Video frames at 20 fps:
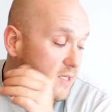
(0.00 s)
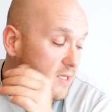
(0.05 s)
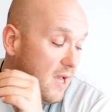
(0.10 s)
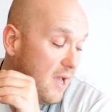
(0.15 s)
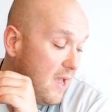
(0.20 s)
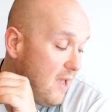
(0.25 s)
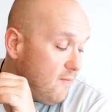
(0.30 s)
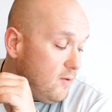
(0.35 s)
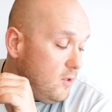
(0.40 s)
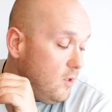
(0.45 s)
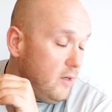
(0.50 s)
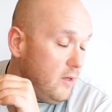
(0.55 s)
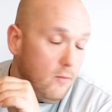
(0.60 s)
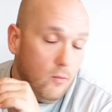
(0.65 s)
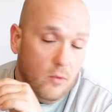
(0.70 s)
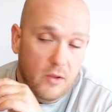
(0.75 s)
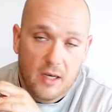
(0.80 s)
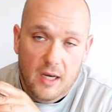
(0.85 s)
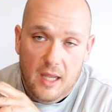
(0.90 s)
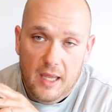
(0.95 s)
as I have done
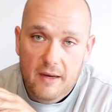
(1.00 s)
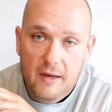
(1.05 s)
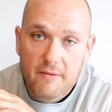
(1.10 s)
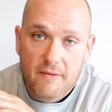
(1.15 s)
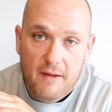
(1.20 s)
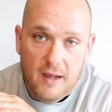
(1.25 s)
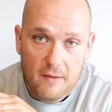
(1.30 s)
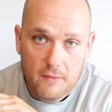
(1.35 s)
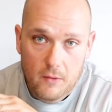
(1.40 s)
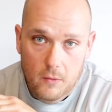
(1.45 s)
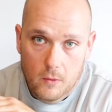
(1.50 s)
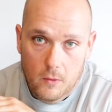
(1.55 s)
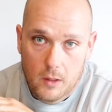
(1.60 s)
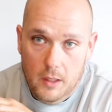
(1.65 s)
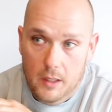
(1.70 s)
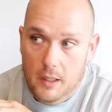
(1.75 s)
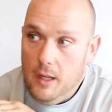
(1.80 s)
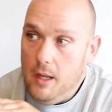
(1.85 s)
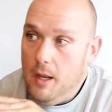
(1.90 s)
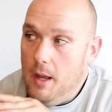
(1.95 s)
it with an 8.5 to
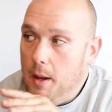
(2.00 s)
1.